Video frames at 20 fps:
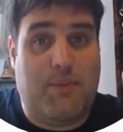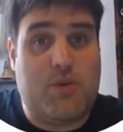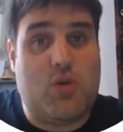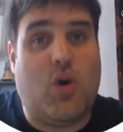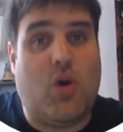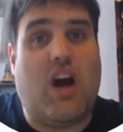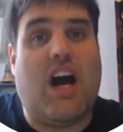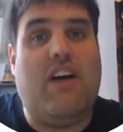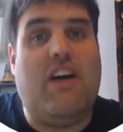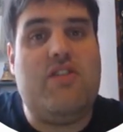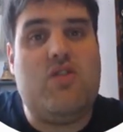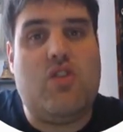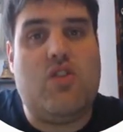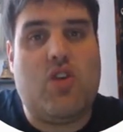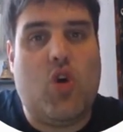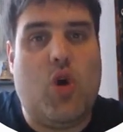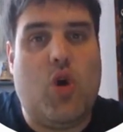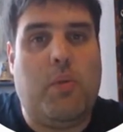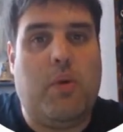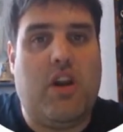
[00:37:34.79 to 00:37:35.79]
So after a
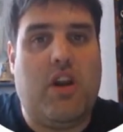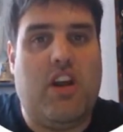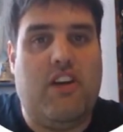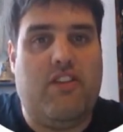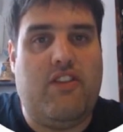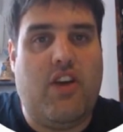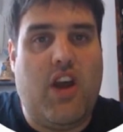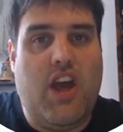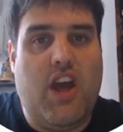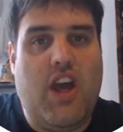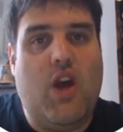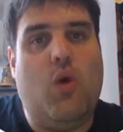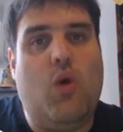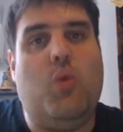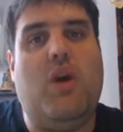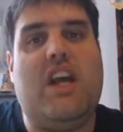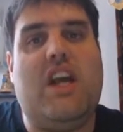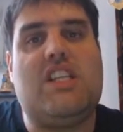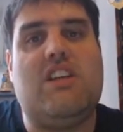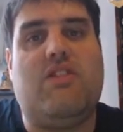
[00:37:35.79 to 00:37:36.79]
couple of
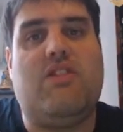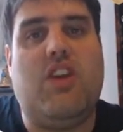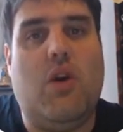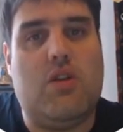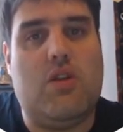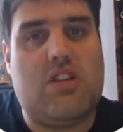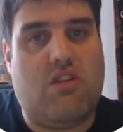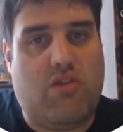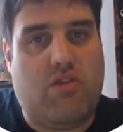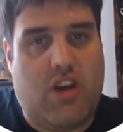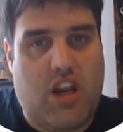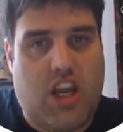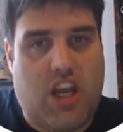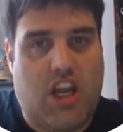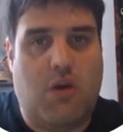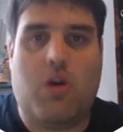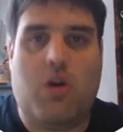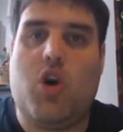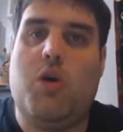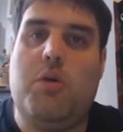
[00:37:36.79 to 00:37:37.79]
weeks of using Riku,